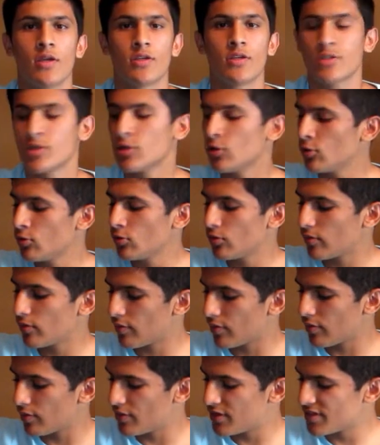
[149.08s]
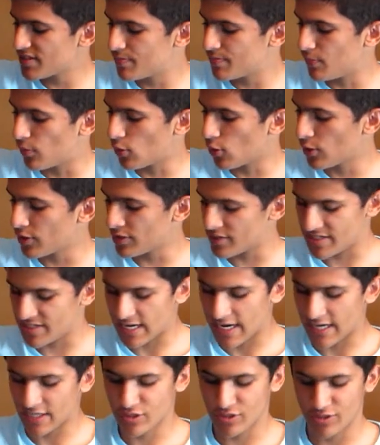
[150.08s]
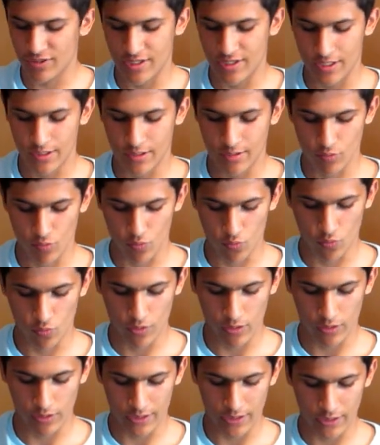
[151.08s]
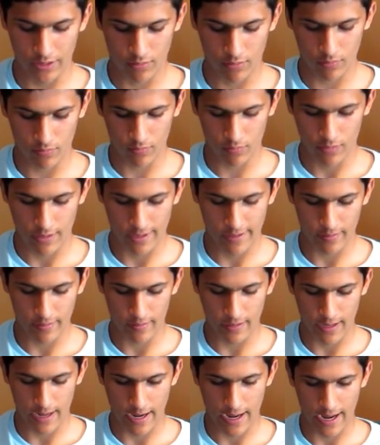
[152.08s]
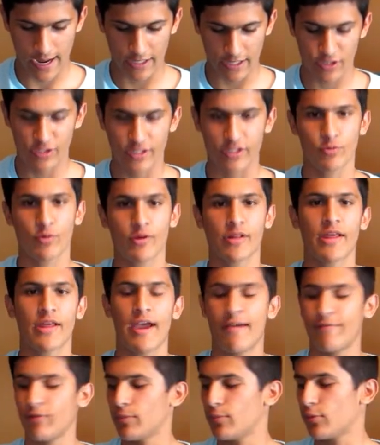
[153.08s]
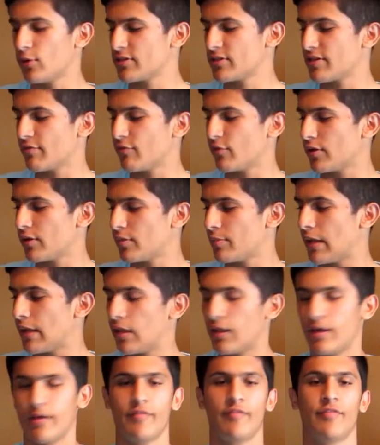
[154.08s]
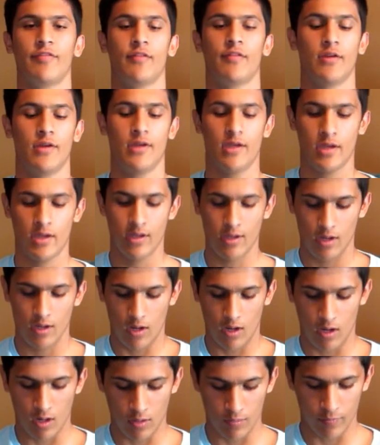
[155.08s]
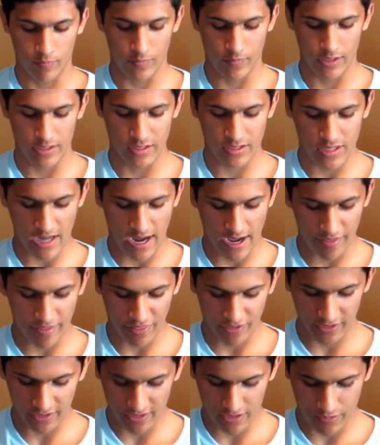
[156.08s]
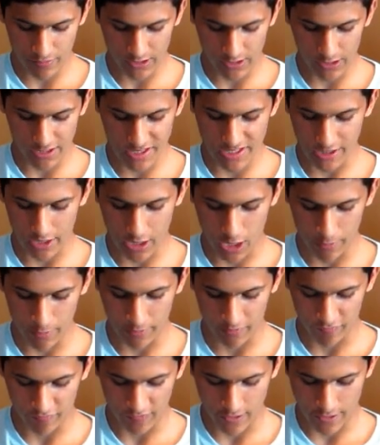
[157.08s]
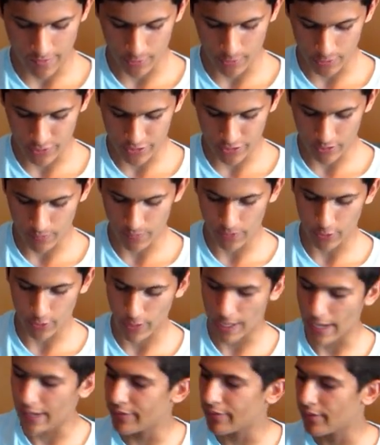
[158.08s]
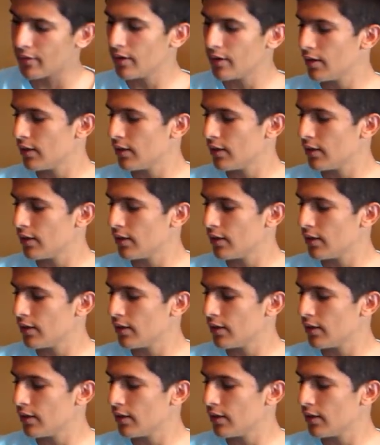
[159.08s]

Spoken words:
So this board is actually it's one of the heavier boards I've ridden in my life. I think it's because of the carbon fiber strip they ride.